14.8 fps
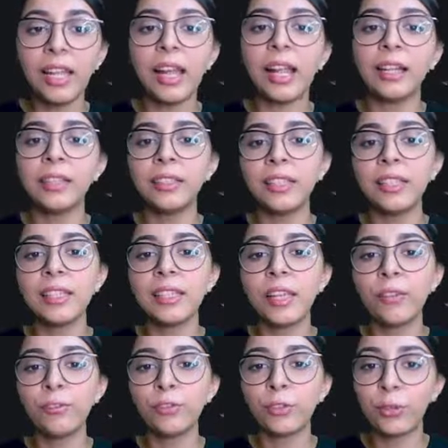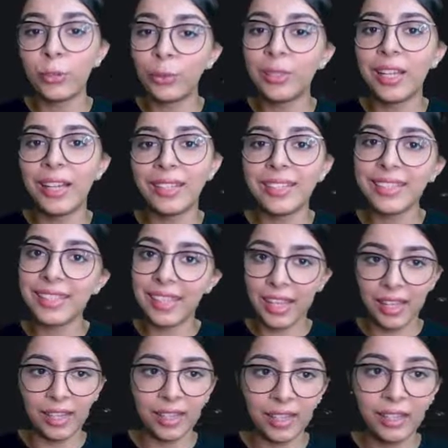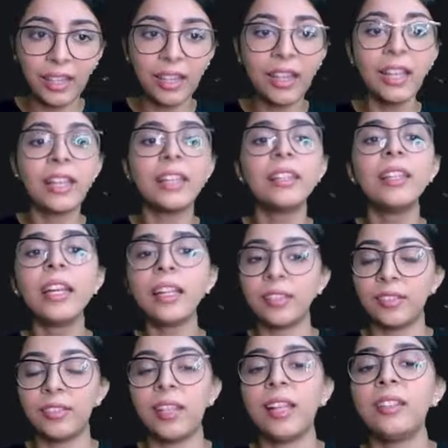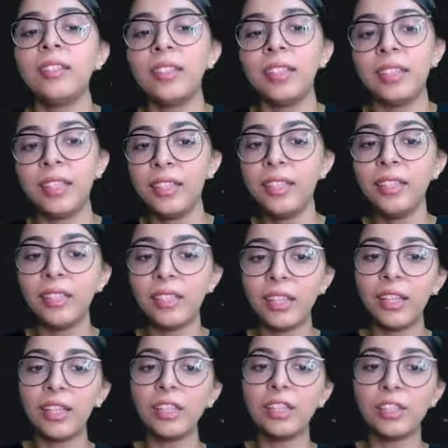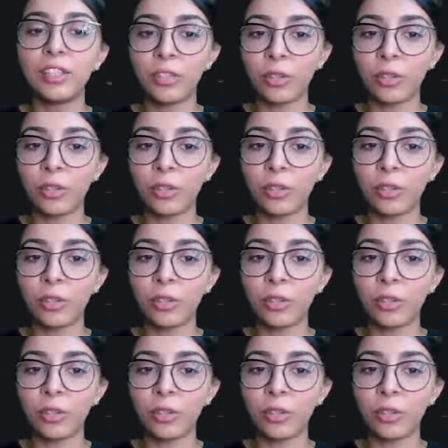and things have thrown at his head. Then, at the end, his